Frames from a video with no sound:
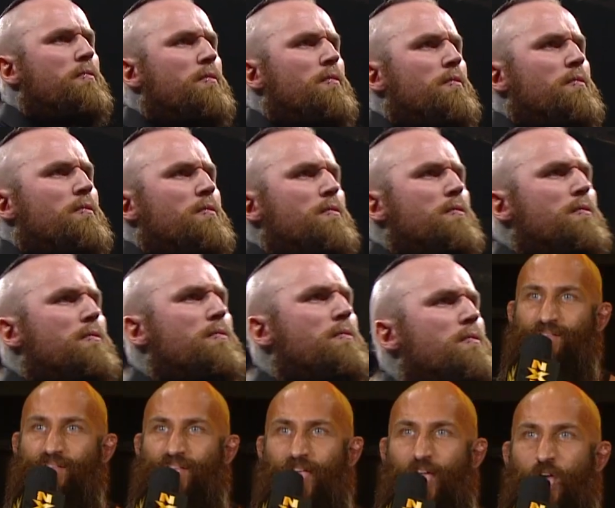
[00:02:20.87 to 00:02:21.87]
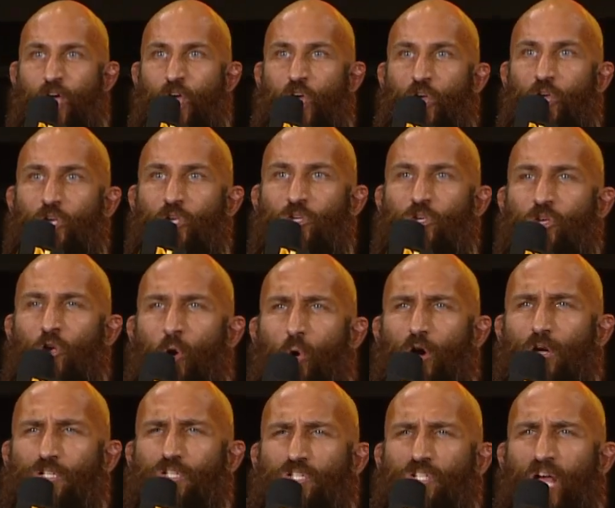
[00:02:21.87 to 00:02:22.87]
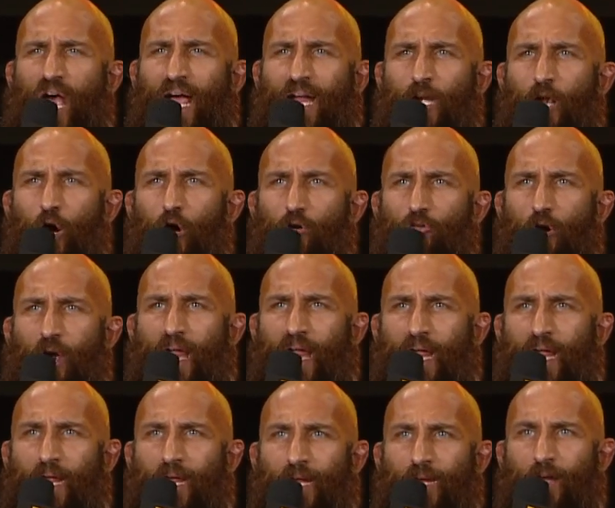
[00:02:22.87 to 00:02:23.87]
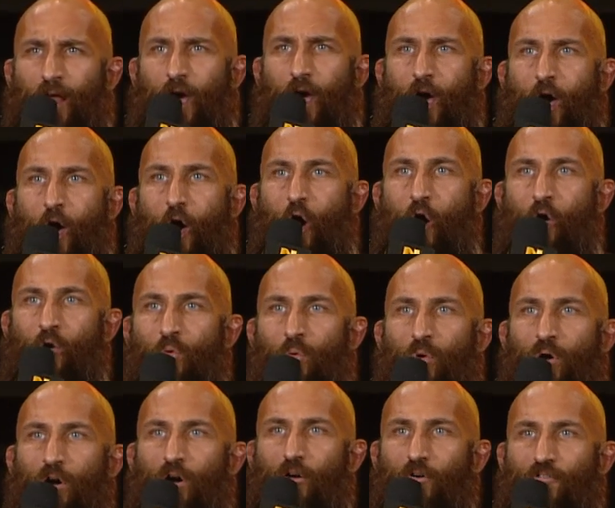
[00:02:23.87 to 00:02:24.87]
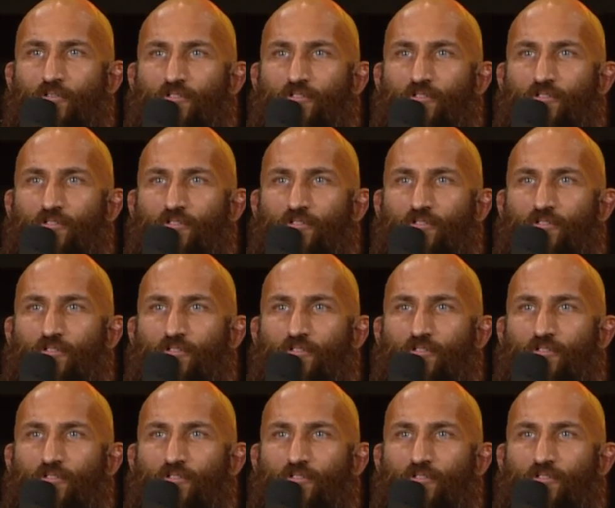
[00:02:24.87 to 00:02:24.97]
moment, your title reign will